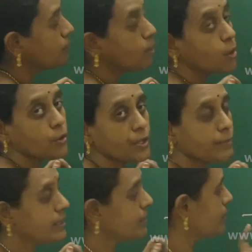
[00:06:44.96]
borrowing
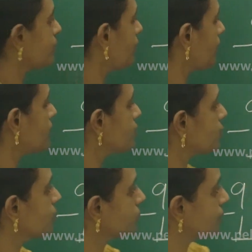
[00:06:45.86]
method. 1,
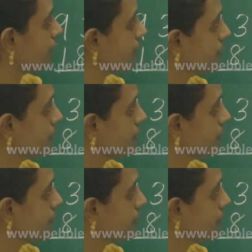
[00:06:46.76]
2, 3.